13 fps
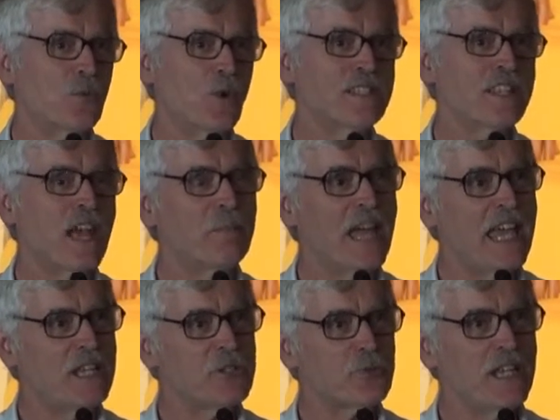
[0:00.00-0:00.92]
One time I
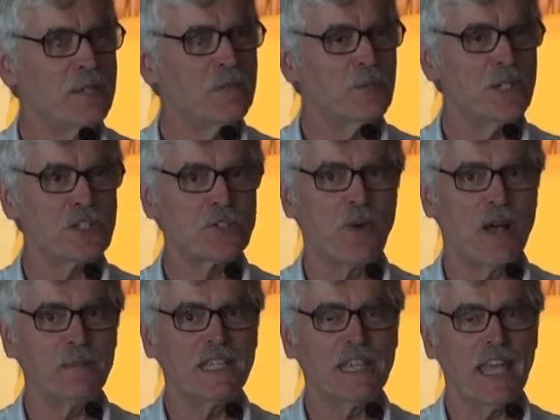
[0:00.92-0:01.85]
had a dream in which
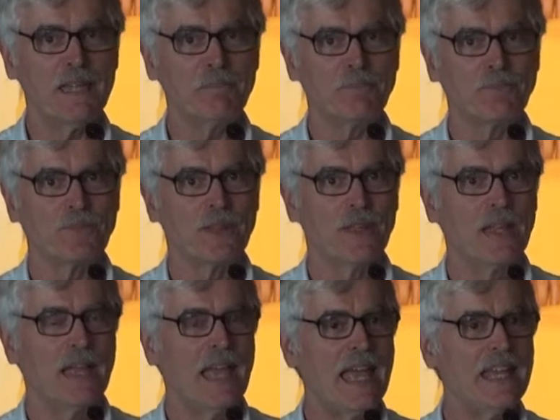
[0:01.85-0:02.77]
Swami came,
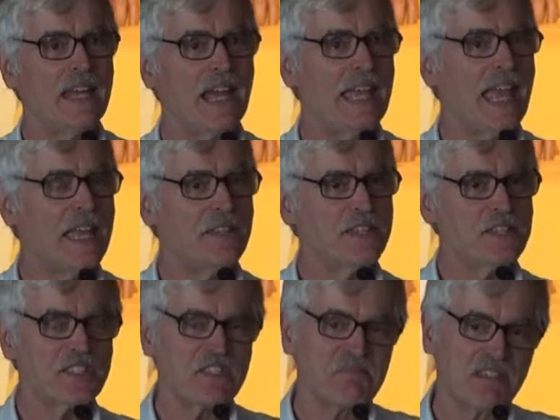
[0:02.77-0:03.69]
and I had
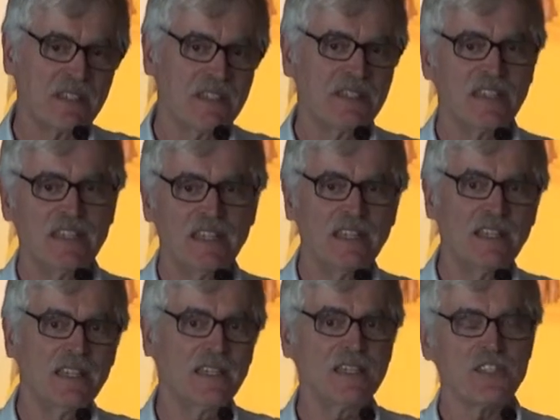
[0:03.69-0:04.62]
this,
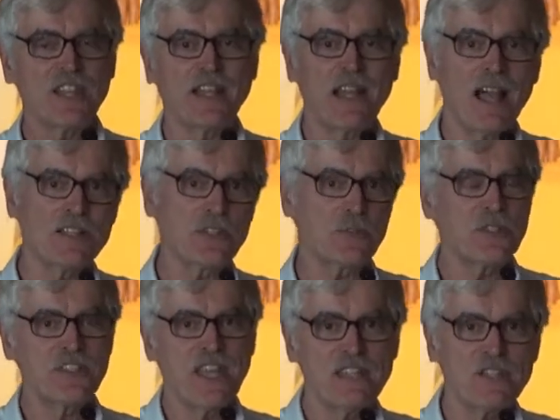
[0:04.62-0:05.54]
psychologists
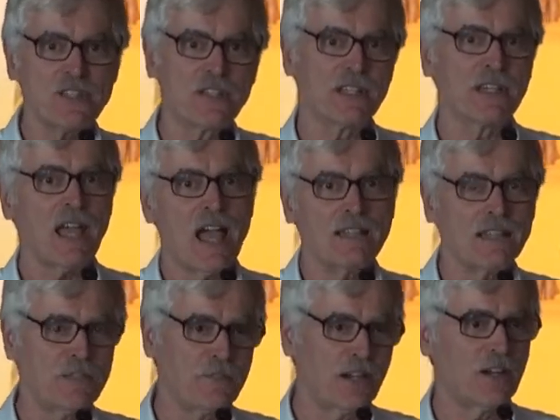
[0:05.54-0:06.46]
would say it's a
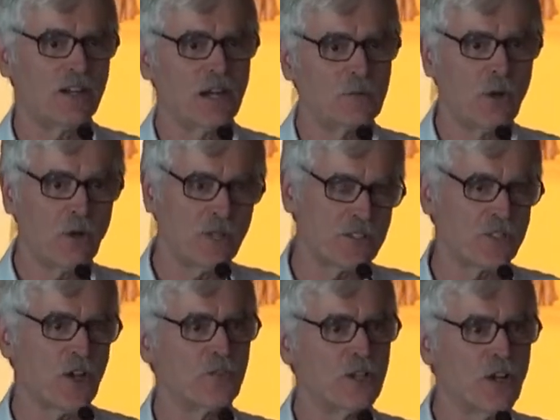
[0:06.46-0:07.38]
cognitive error. I roll this
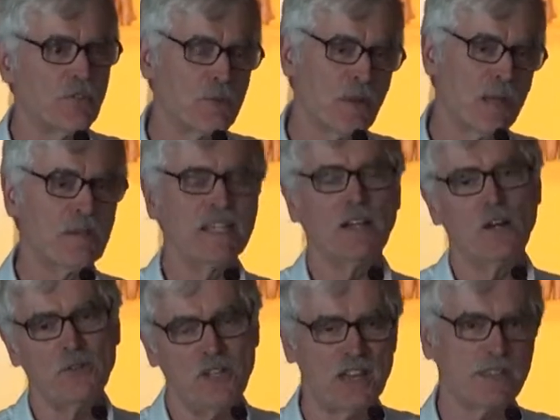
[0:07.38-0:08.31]
over and over in my mind.
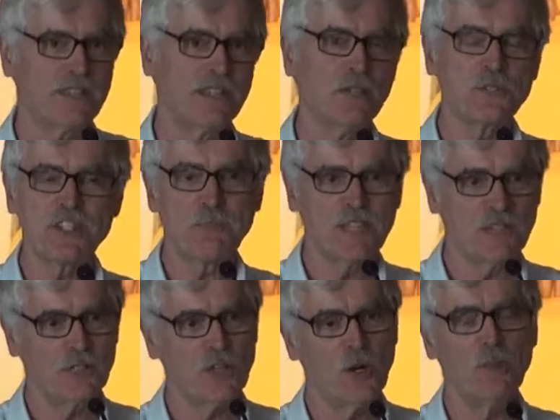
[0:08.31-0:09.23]
Oh, nothing, something
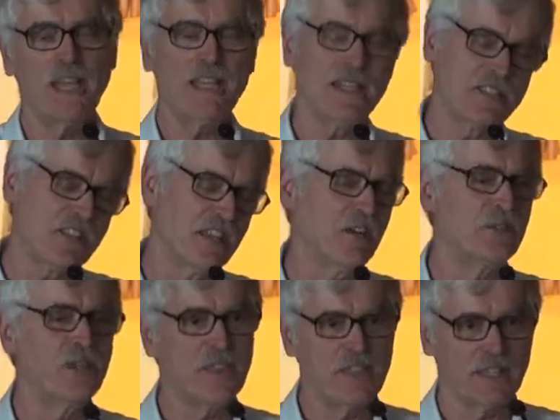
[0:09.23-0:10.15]
will go bad. And I'd say,
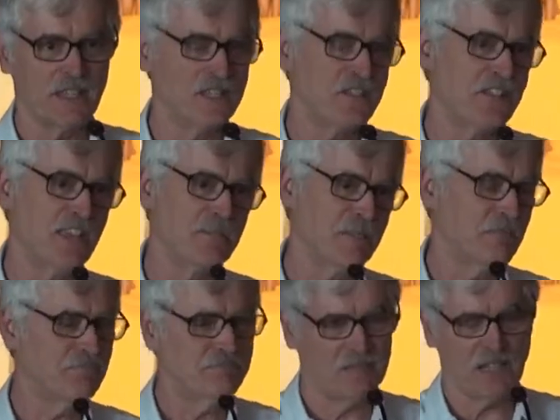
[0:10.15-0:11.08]
oh, nothing can save
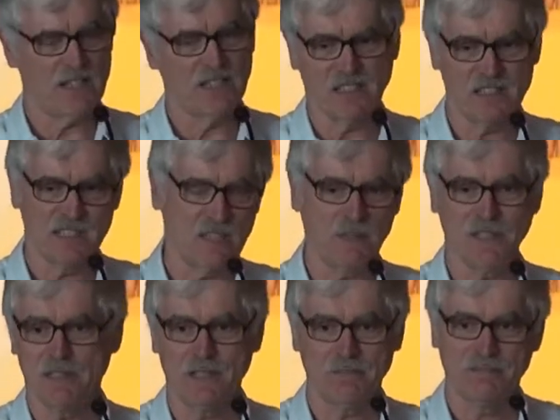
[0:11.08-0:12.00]
me. Nothing can save
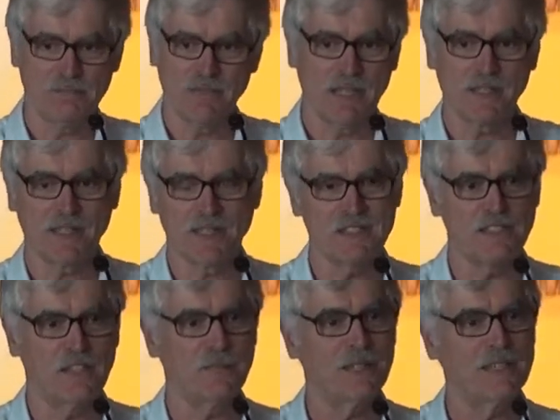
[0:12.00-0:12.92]
me. Nothing can
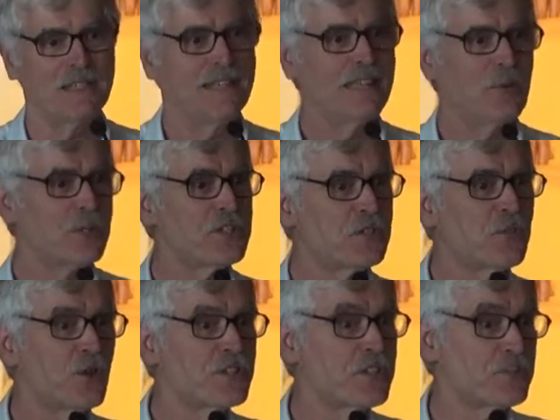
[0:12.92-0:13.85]
save me. Which,
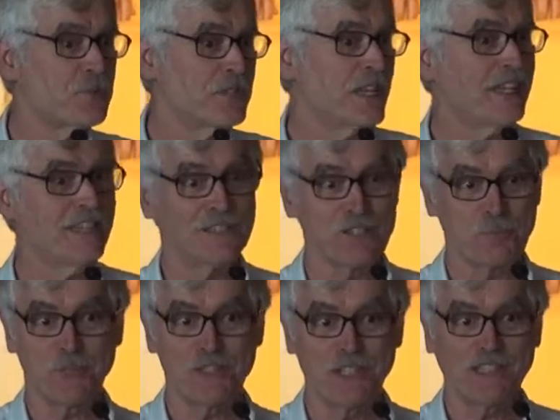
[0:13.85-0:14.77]
of course, is
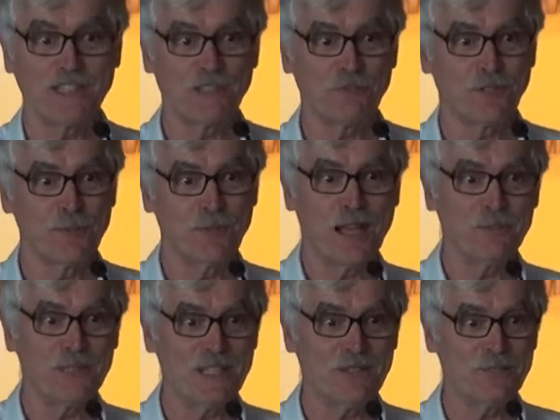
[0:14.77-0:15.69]
ridiculous, particularly for a
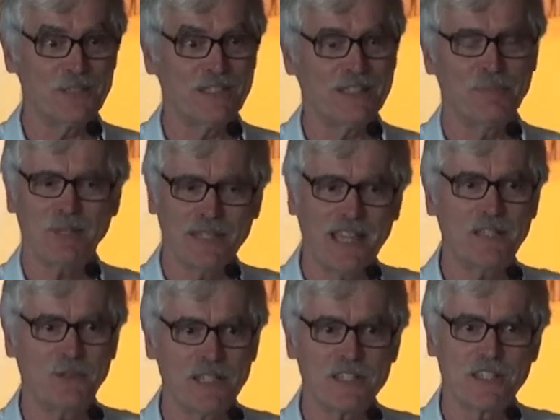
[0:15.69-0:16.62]
Baba devotee. But
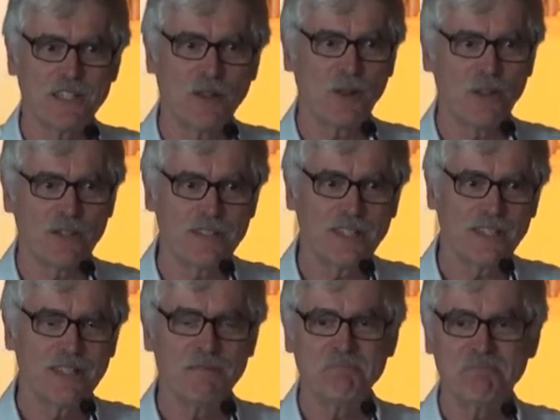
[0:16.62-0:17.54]
anyway, it's an old,
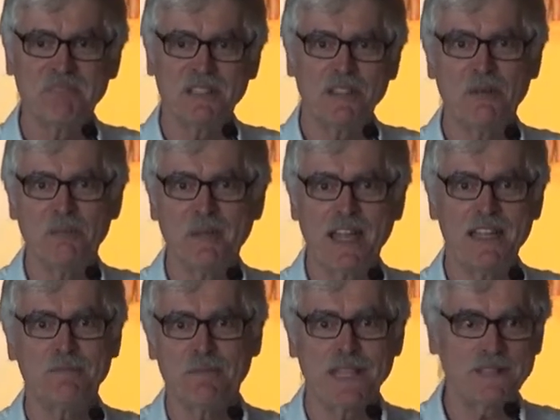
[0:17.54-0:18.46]

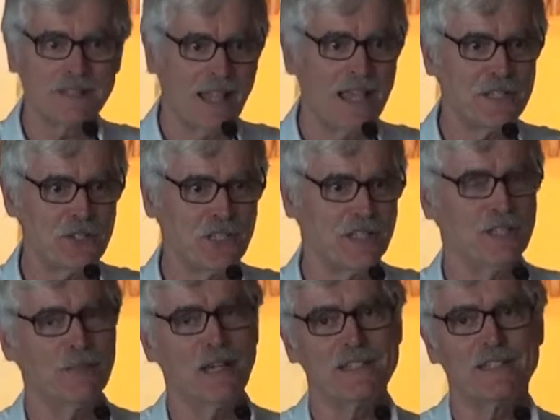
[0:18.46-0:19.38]
bad mental hygiene,
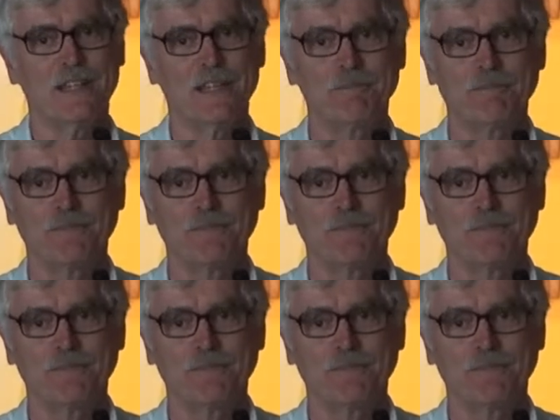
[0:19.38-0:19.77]
you might say.